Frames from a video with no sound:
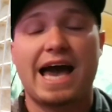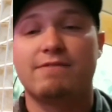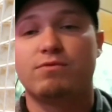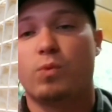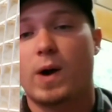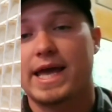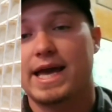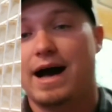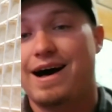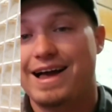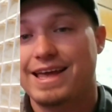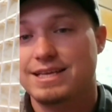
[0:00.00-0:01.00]
have white
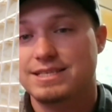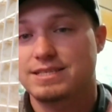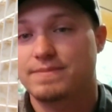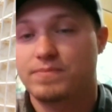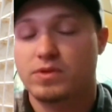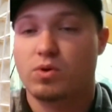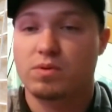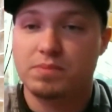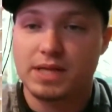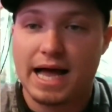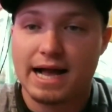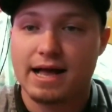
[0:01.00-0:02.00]
eyes or
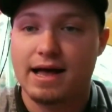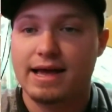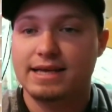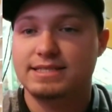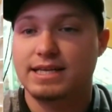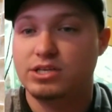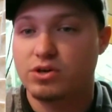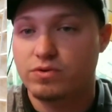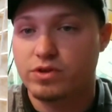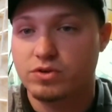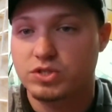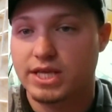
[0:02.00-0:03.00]
black eyes. They
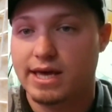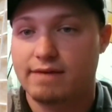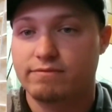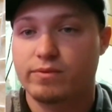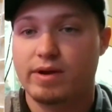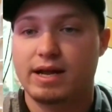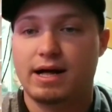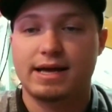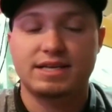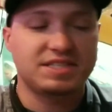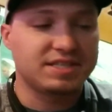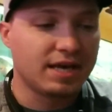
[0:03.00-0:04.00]
don't usually have red
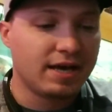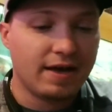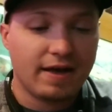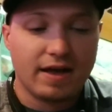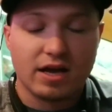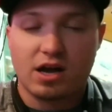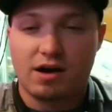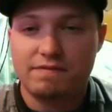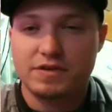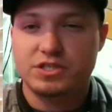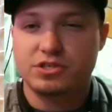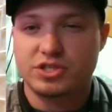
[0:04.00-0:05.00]
eyes.
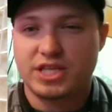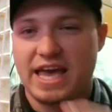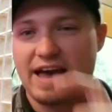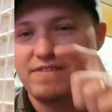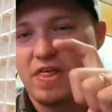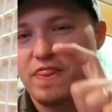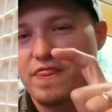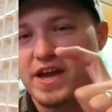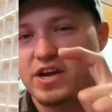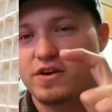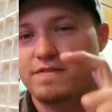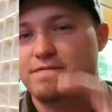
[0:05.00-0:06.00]
Confas usually have a
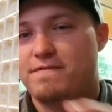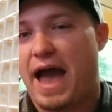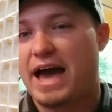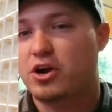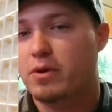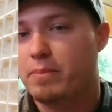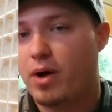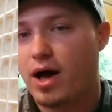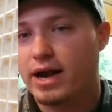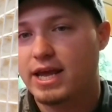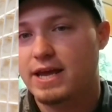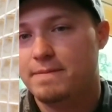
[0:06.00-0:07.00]
thicker, fatter
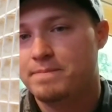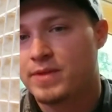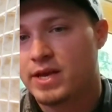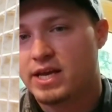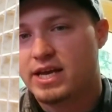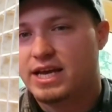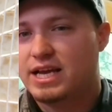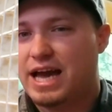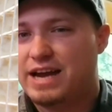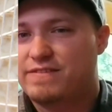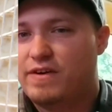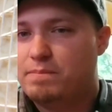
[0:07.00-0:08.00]
body and
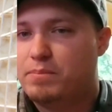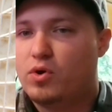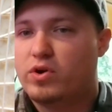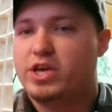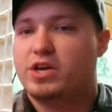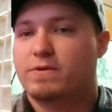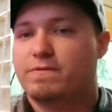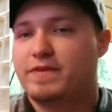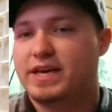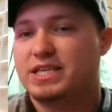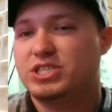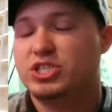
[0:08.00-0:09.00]
kind of a bulkier
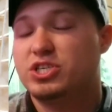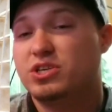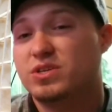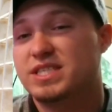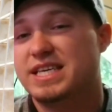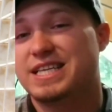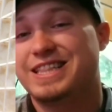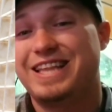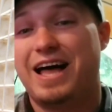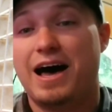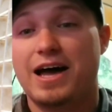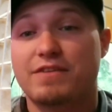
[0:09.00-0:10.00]
fish. You'll see a
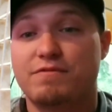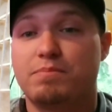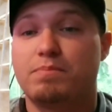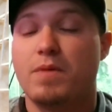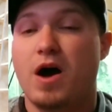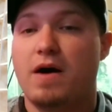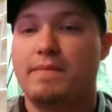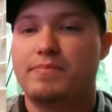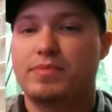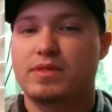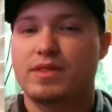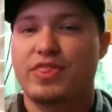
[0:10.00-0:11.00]
lot of
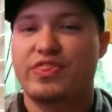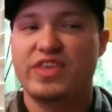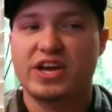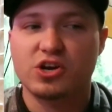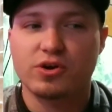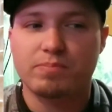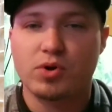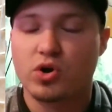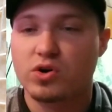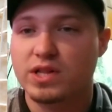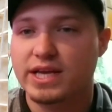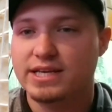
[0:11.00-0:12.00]
thicker
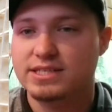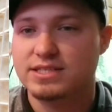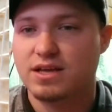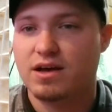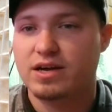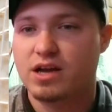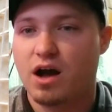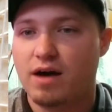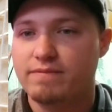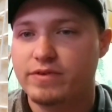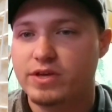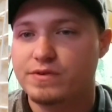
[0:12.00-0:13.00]
pearlings on
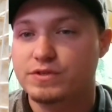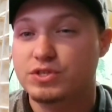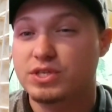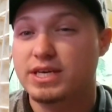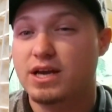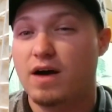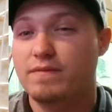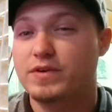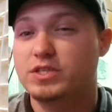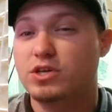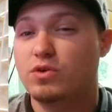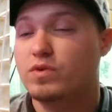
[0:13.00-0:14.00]
Confa usually.
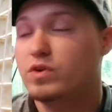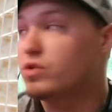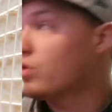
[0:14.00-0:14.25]
Confa don't